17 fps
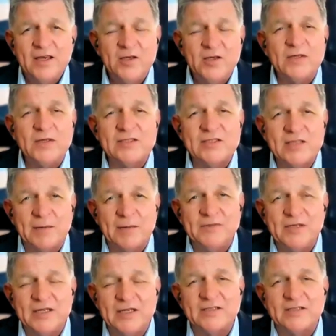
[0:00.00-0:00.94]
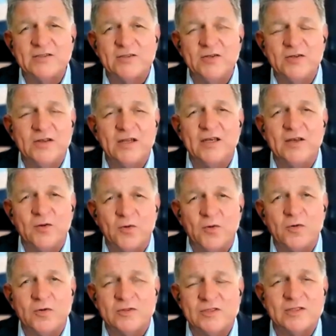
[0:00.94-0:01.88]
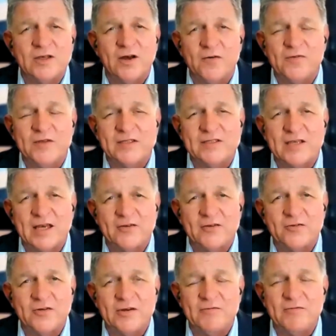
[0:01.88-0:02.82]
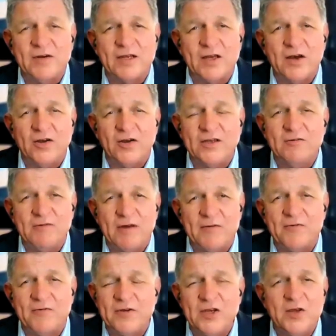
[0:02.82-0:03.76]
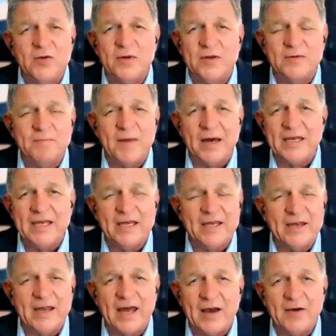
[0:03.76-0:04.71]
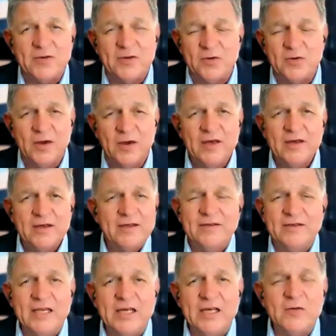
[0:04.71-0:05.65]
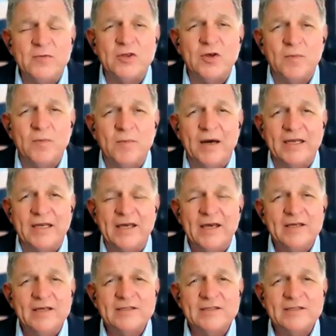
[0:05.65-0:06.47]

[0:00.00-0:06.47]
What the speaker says: you are subject to the laws of this country regarding revenue and money and how you deal with your money.